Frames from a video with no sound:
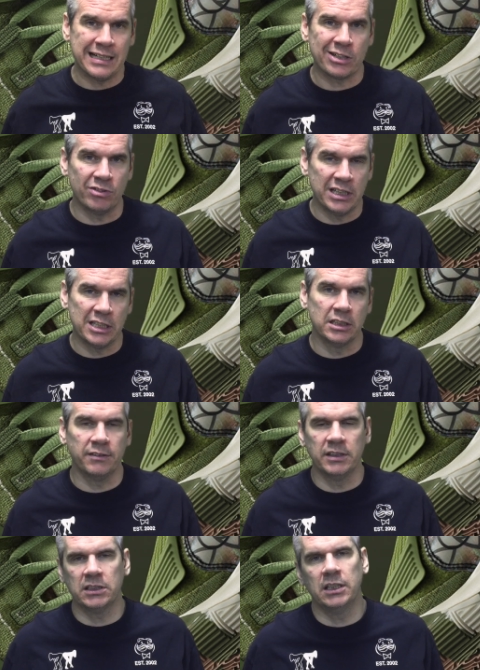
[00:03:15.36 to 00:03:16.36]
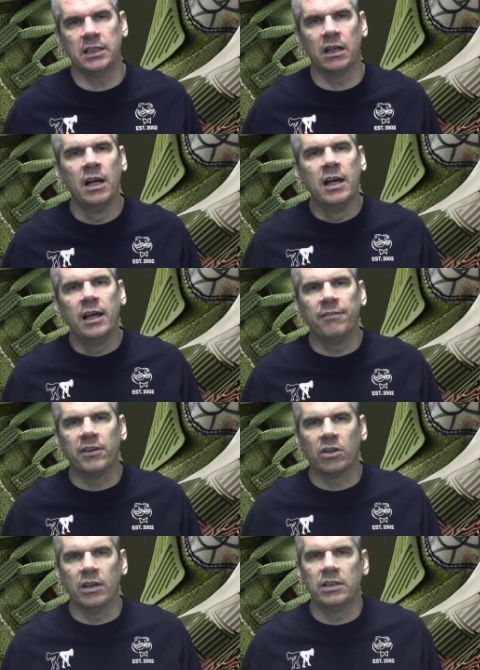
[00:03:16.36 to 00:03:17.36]
iterations of the sneaker if
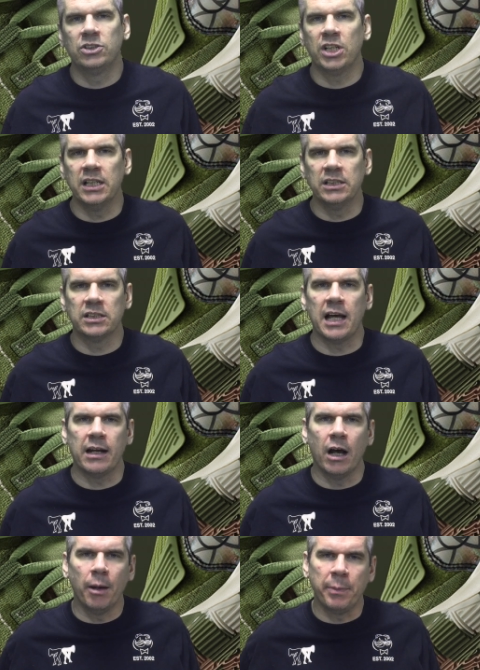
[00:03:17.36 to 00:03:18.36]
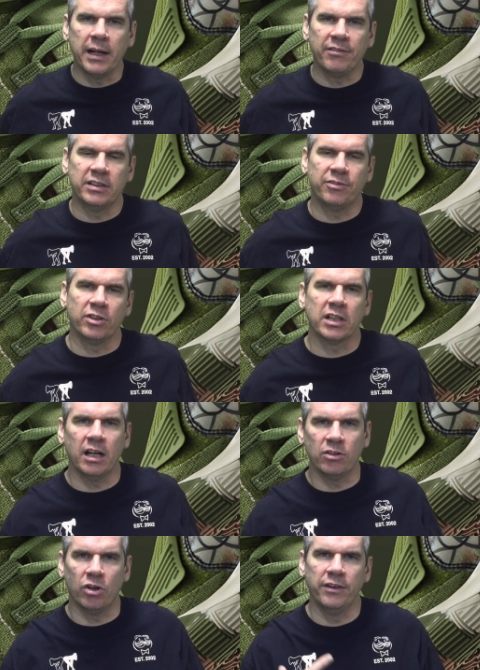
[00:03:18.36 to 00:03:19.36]
they're going to change that up and have a different
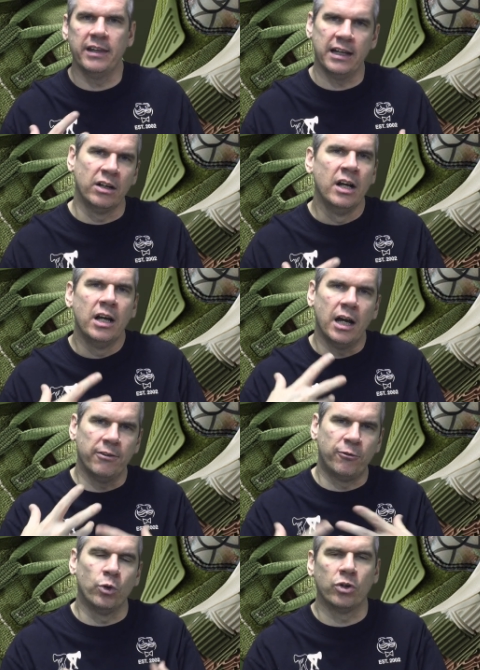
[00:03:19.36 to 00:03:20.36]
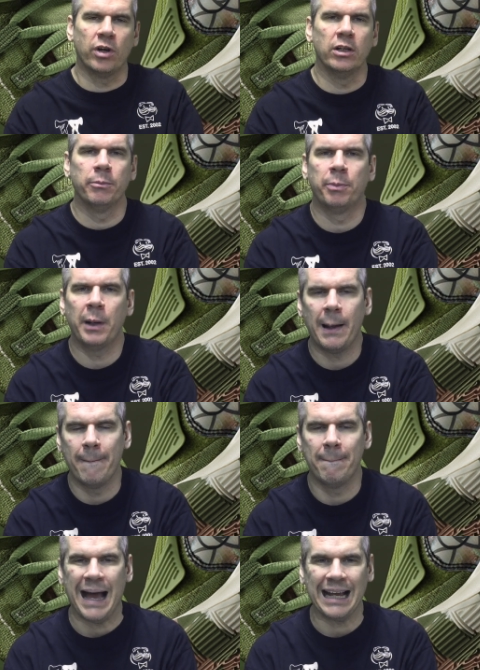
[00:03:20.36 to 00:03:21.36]
color on their uh, foreground
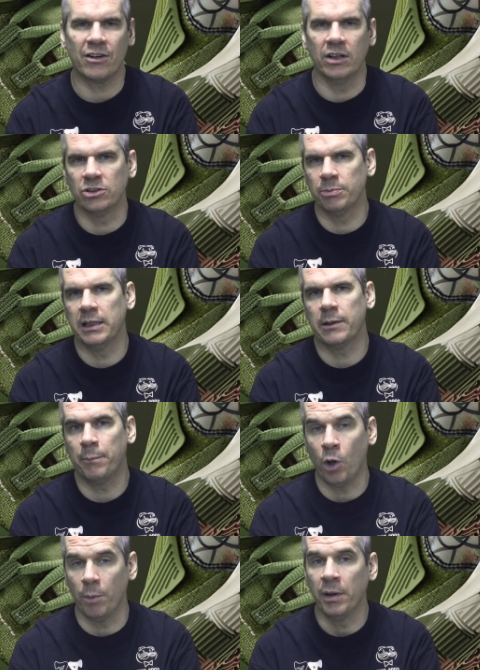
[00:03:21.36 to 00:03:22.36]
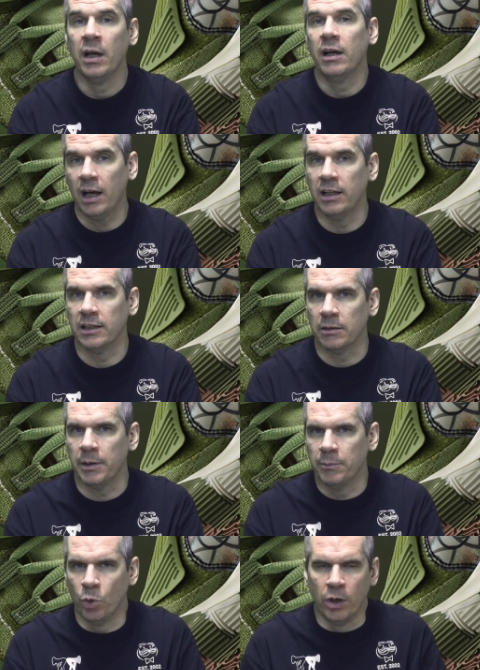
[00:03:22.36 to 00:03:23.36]
and background to make it pop a little
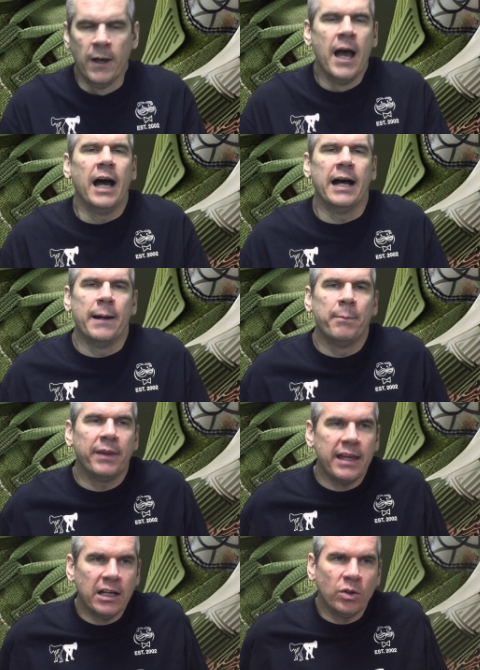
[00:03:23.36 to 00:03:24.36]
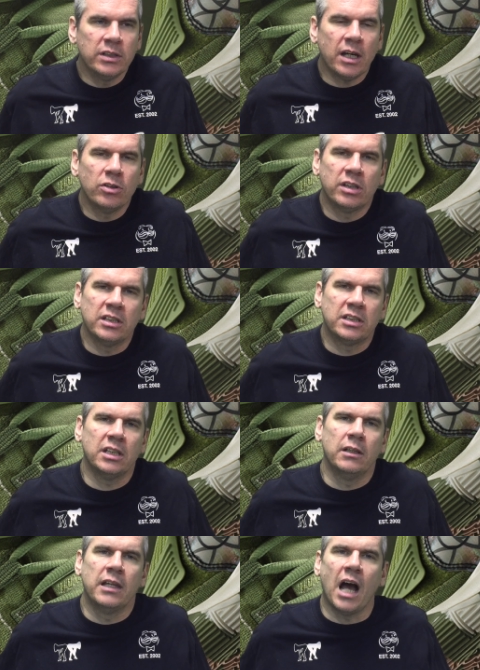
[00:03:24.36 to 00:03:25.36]
bit more. Um, but then going down to this,
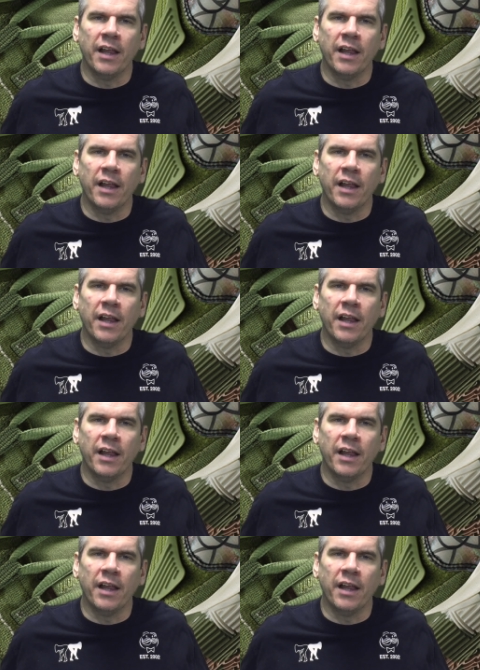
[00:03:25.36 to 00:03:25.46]
the, uh, the,